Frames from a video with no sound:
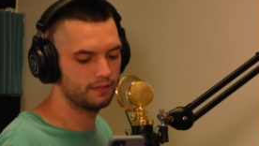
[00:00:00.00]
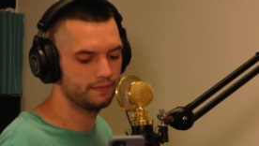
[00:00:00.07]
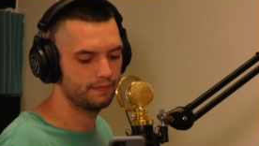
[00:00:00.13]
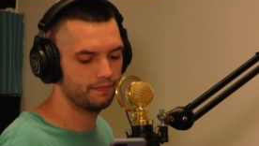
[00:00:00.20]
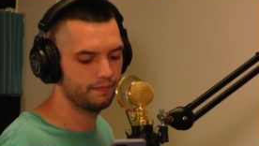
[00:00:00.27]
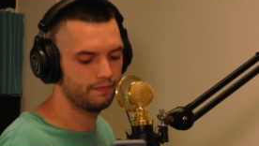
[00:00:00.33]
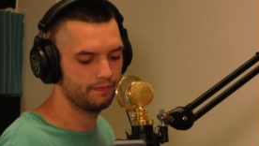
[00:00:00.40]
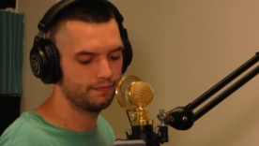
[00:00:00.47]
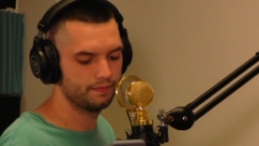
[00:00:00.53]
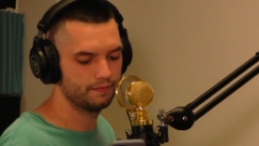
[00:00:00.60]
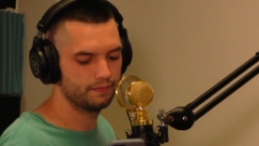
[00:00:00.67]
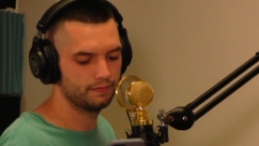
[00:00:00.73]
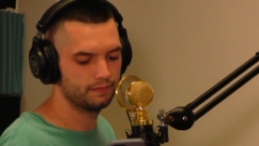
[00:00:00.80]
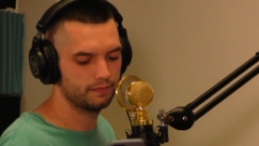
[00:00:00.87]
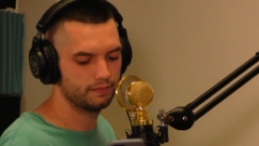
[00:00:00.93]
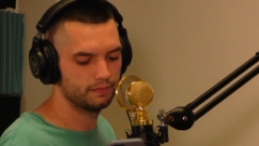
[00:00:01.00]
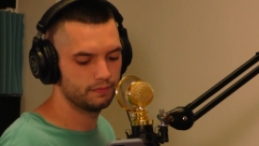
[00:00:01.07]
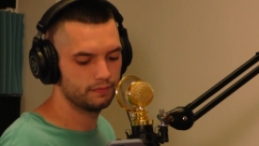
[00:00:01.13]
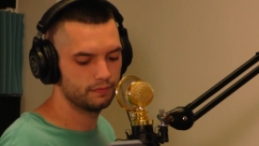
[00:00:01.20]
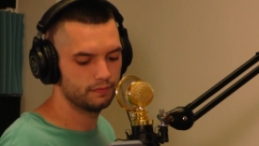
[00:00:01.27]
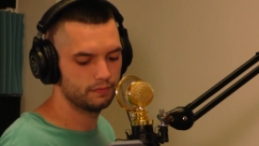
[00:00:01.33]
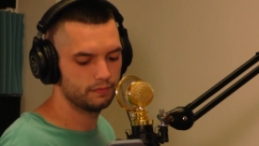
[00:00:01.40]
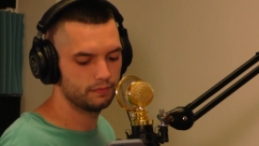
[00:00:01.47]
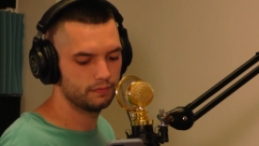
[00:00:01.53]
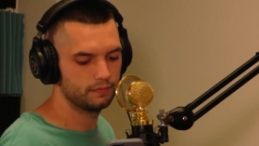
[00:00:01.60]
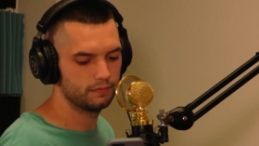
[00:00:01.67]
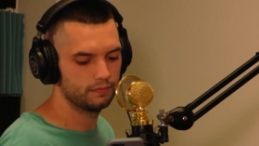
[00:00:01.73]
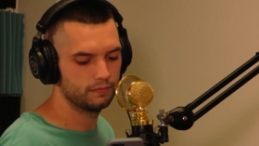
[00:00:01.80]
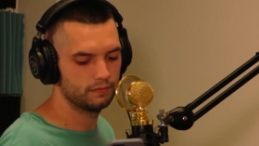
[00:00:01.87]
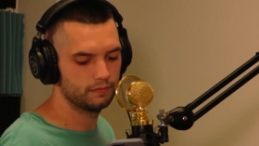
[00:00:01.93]
between one and
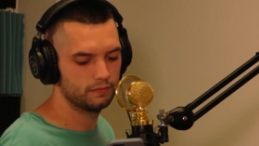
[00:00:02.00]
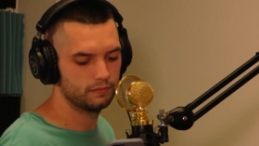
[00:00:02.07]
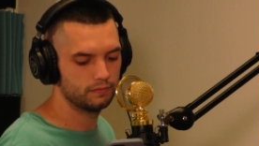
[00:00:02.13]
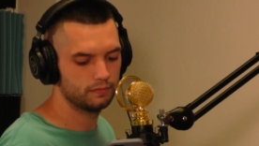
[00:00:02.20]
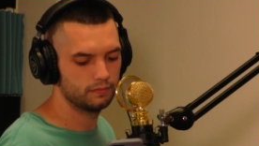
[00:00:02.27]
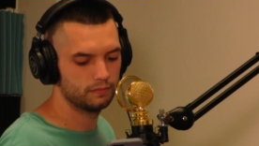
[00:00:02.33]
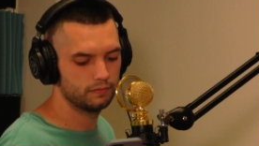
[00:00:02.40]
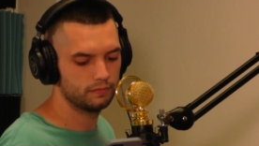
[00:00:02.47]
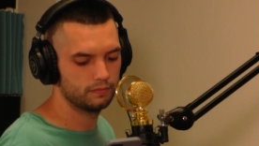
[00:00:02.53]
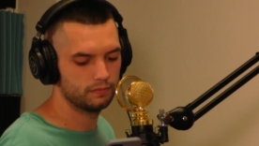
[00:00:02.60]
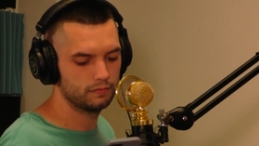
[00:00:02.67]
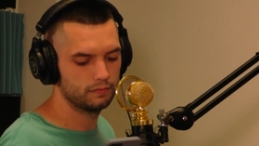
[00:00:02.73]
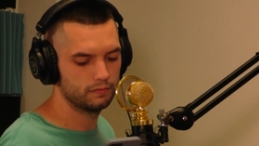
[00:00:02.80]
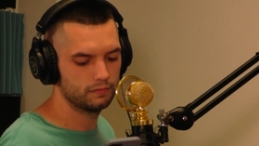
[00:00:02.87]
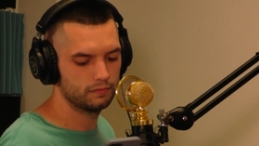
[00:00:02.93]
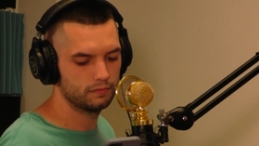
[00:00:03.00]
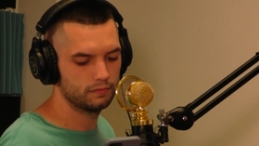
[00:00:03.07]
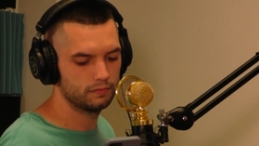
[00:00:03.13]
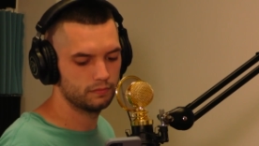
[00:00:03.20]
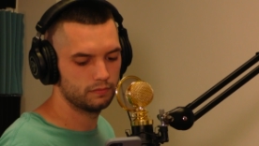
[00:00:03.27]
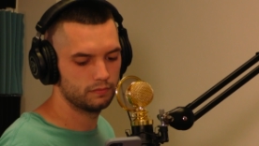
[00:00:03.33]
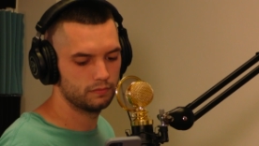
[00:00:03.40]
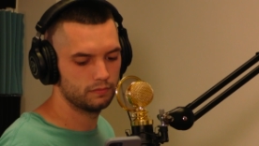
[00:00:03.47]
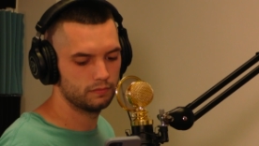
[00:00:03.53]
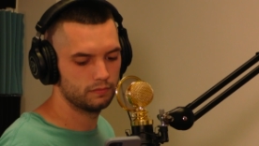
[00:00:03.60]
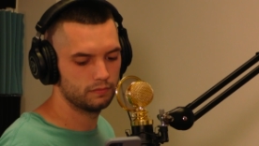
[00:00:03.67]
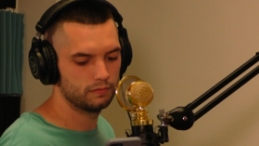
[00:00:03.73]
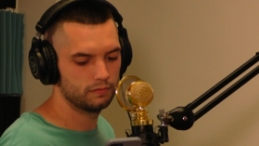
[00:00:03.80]
three. Ooh, that's tough.